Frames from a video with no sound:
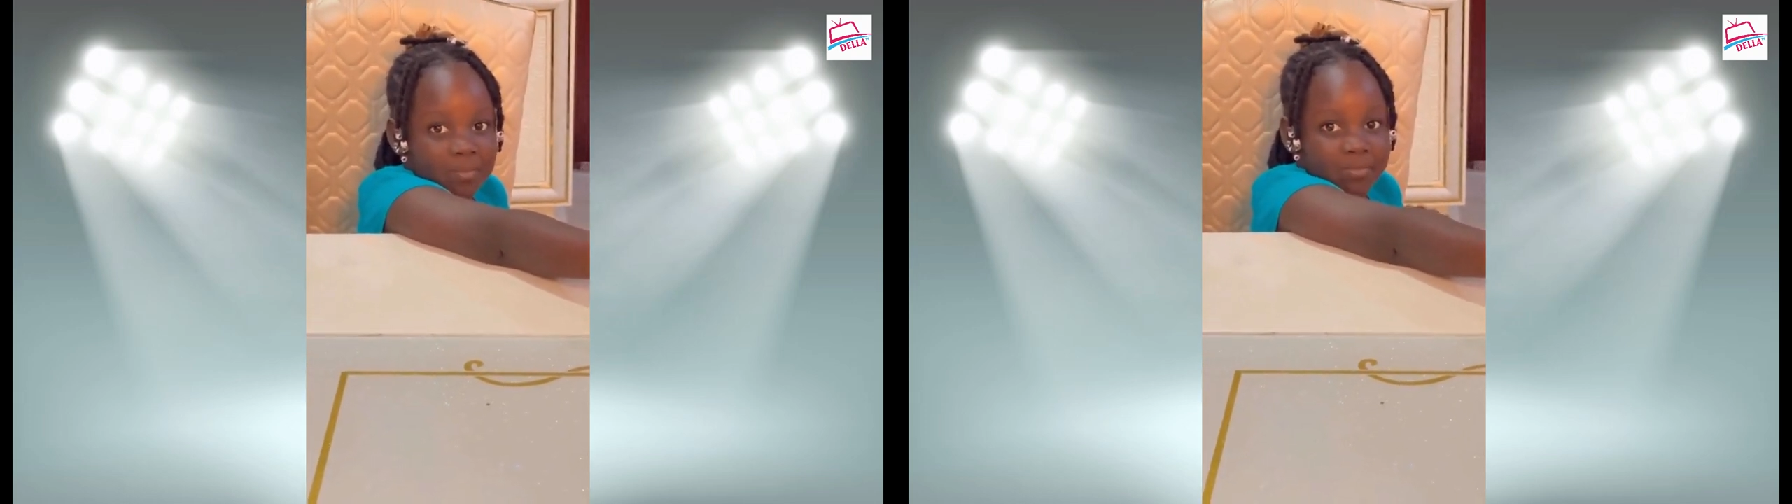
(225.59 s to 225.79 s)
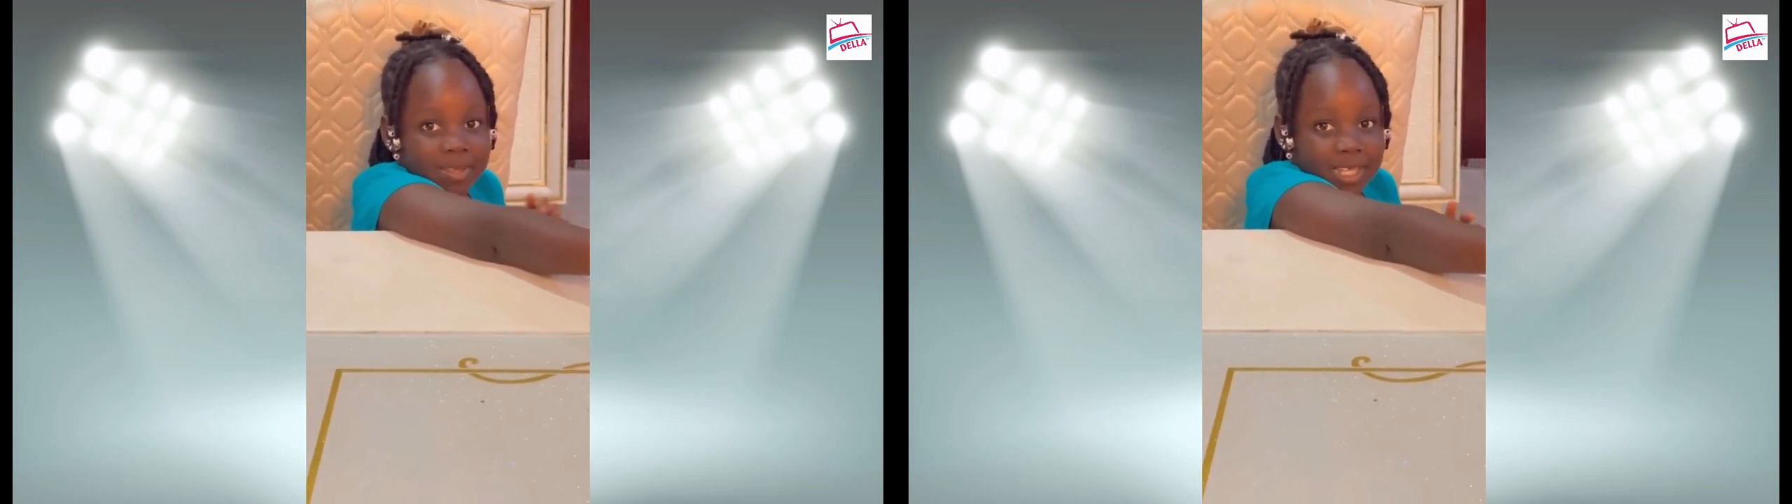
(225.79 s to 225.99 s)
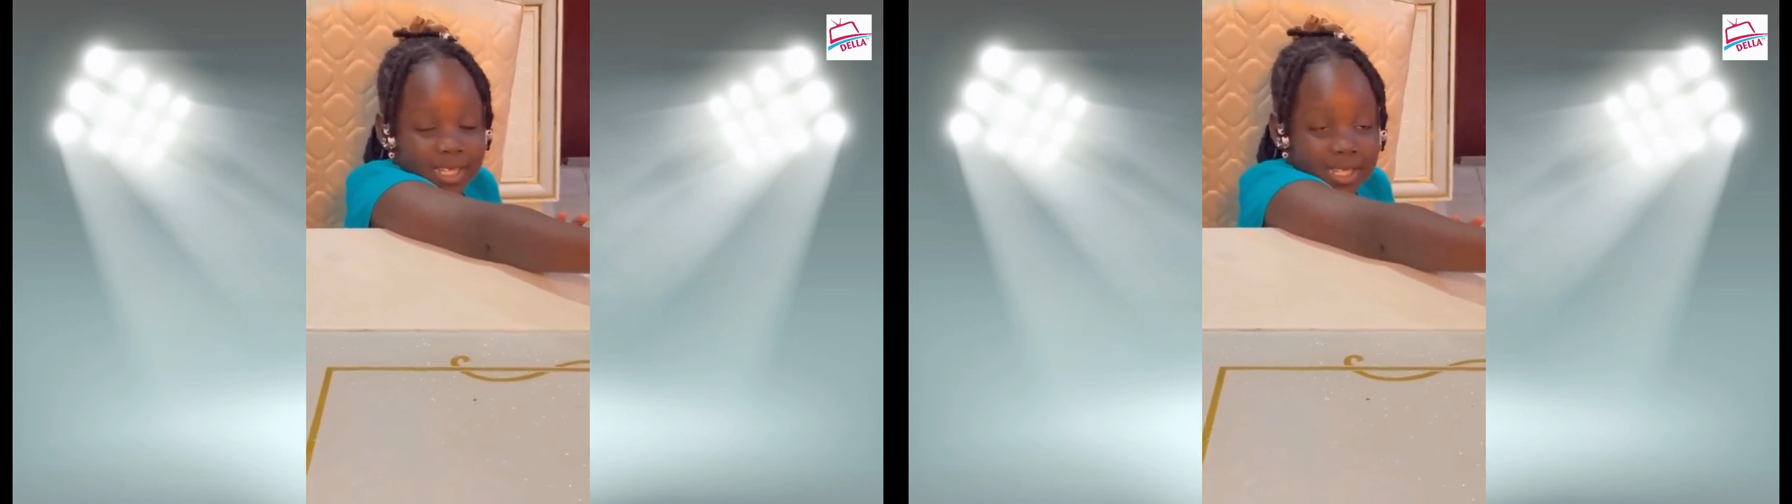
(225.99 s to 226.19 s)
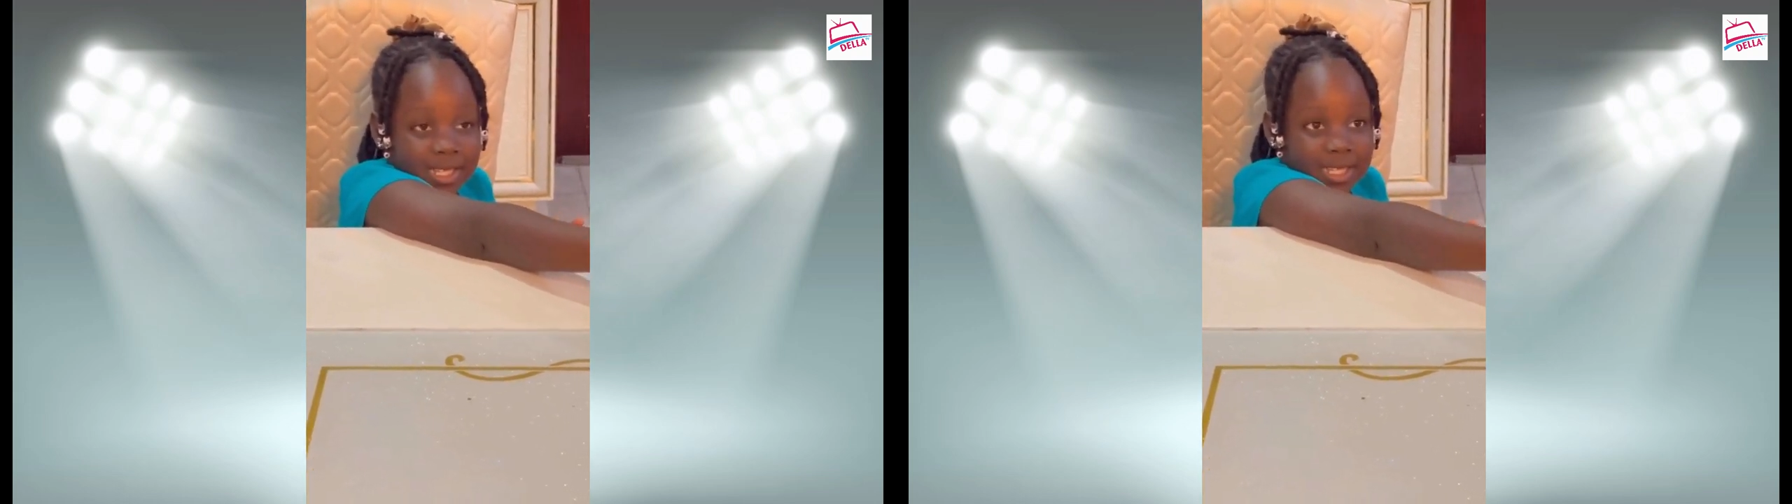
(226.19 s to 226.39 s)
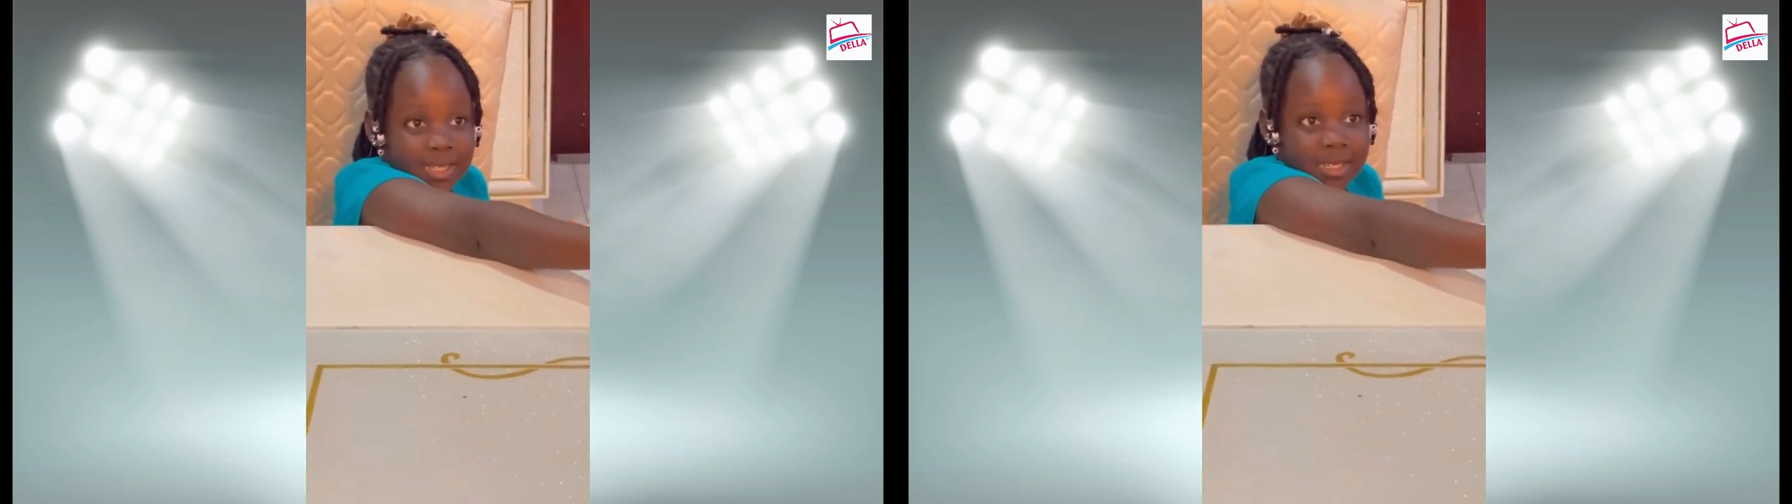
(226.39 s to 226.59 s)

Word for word: videos.